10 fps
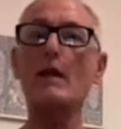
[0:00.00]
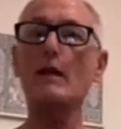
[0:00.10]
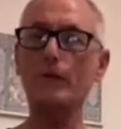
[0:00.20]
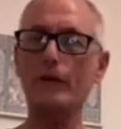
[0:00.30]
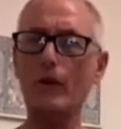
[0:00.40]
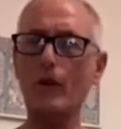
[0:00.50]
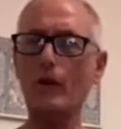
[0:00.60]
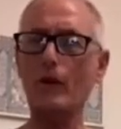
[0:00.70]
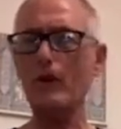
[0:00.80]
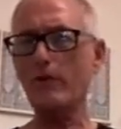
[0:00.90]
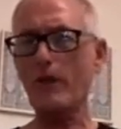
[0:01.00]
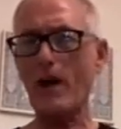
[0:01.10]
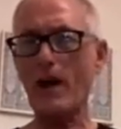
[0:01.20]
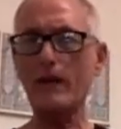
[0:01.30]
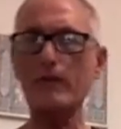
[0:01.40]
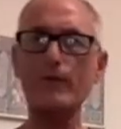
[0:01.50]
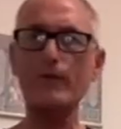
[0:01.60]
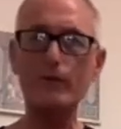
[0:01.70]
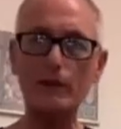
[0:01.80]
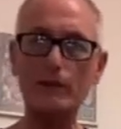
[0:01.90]
If you can only go 5,
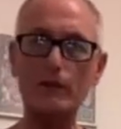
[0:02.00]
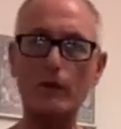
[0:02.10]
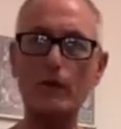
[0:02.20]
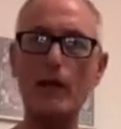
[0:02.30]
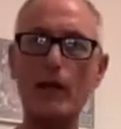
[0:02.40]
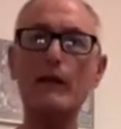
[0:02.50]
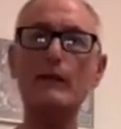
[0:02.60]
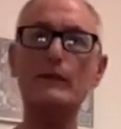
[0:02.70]
it's okay.